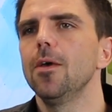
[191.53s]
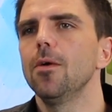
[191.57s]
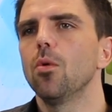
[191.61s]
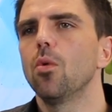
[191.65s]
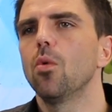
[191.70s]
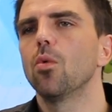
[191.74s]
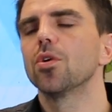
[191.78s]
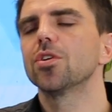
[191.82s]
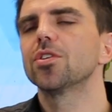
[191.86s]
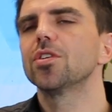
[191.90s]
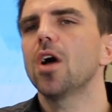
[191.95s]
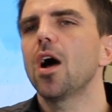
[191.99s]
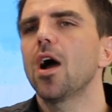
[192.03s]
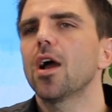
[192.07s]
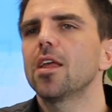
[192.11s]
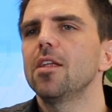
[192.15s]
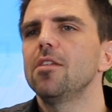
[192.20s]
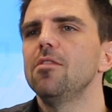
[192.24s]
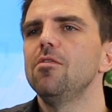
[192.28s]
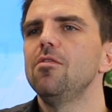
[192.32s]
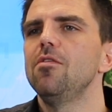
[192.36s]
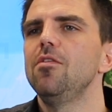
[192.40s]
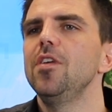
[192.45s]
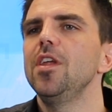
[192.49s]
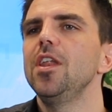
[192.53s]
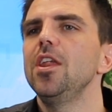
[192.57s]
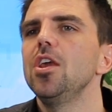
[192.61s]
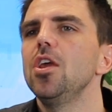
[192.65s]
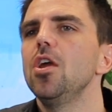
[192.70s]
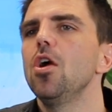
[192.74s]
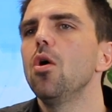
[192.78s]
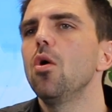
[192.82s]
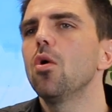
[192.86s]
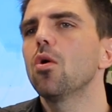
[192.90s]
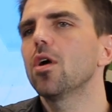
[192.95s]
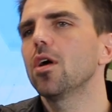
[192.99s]
when we're talking
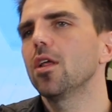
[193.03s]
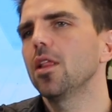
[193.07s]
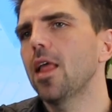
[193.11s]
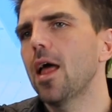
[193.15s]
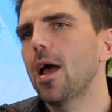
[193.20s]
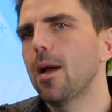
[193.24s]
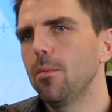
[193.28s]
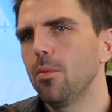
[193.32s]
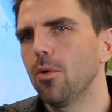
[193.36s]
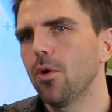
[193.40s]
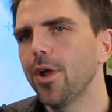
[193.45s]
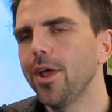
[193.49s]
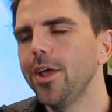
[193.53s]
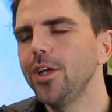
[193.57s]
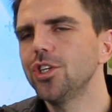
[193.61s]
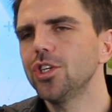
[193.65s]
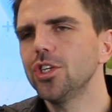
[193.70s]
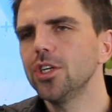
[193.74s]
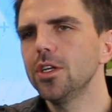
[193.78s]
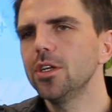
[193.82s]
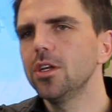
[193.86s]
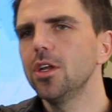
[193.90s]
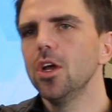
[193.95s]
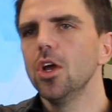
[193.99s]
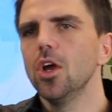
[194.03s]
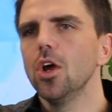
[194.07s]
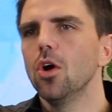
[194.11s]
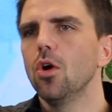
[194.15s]
video collaboration